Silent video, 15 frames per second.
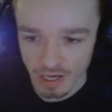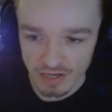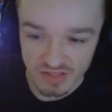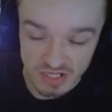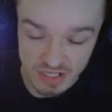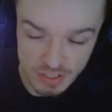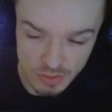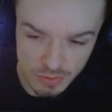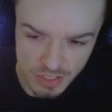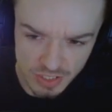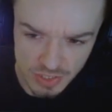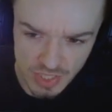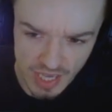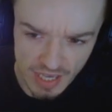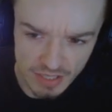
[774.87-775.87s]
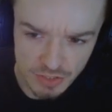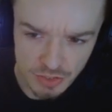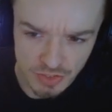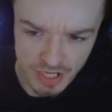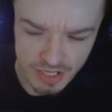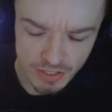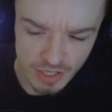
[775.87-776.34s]
They did fix that, so
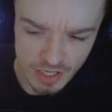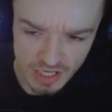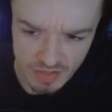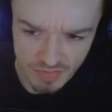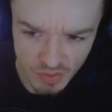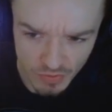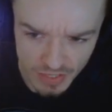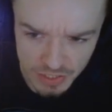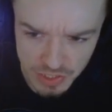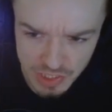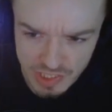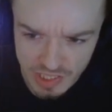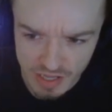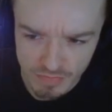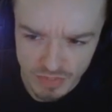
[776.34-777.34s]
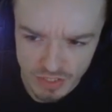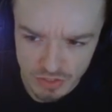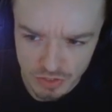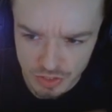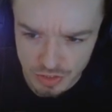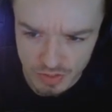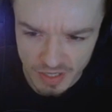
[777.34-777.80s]
now you're not going to be wasting them, but you
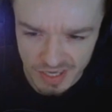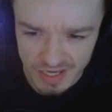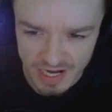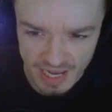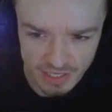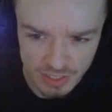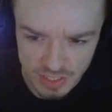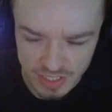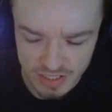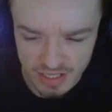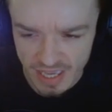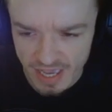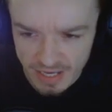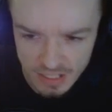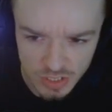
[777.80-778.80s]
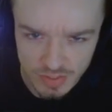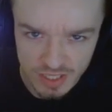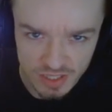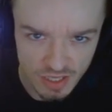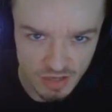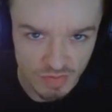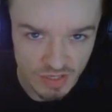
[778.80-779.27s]
still can accidentally
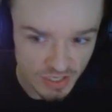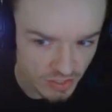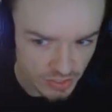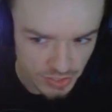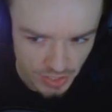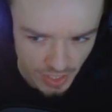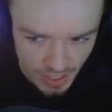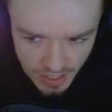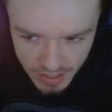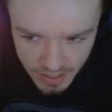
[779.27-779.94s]
activate them in the sky.